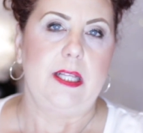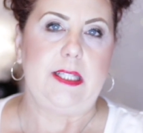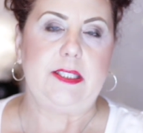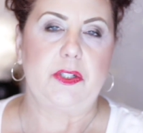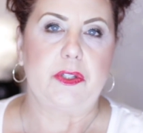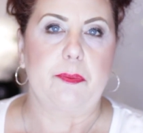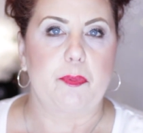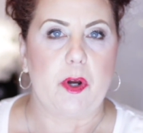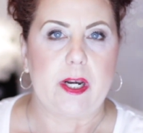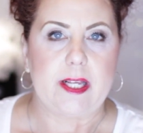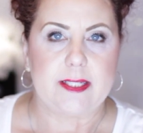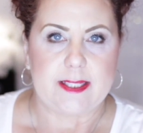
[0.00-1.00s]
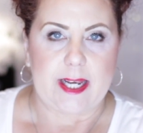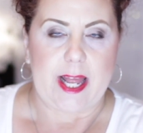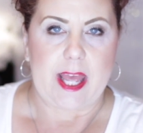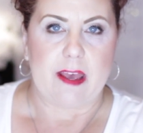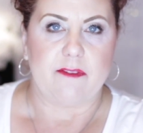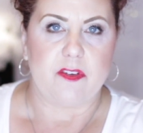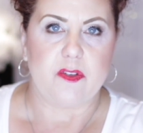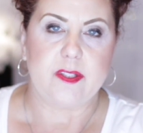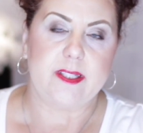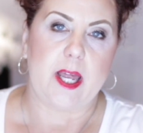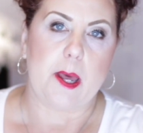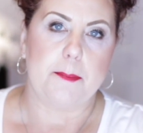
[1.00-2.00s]
These are the products that I have
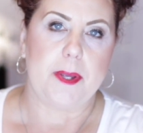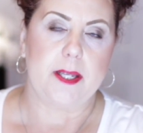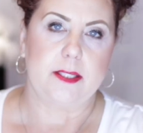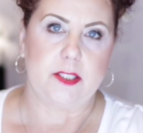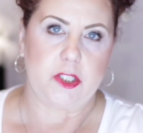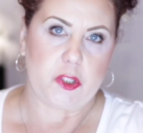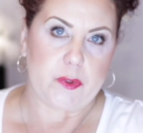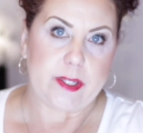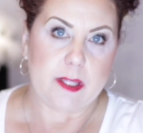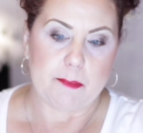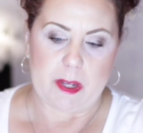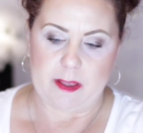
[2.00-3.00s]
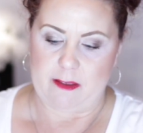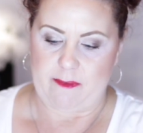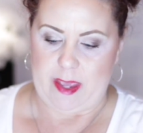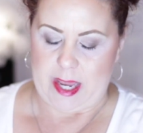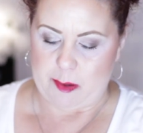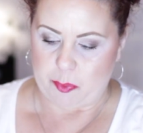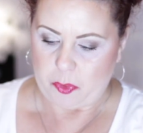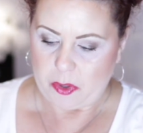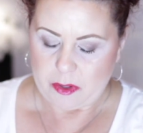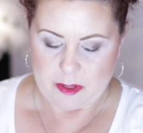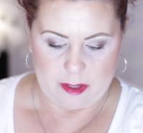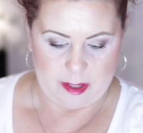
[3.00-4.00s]
used up during the month of
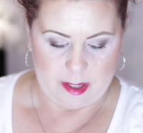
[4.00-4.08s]
April.